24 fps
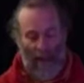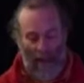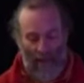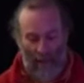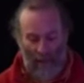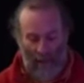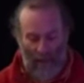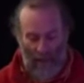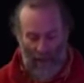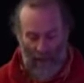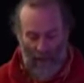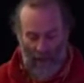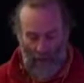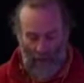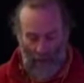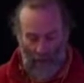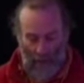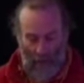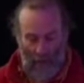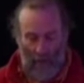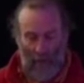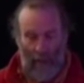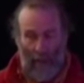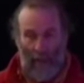every
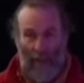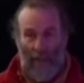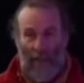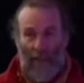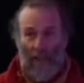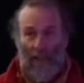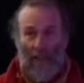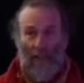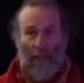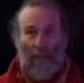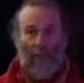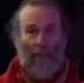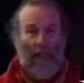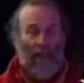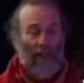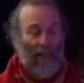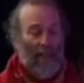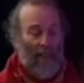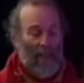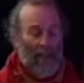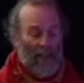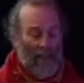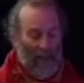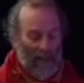single
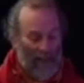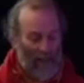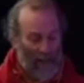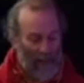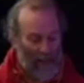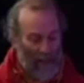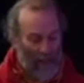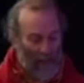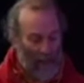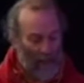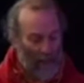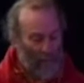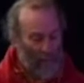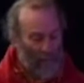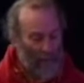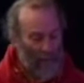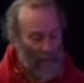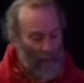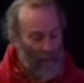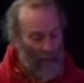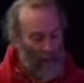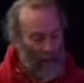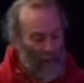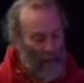subject under the sun.
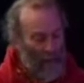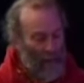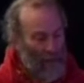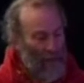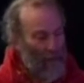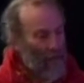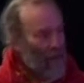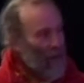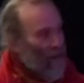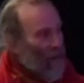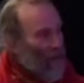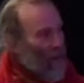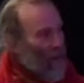So it's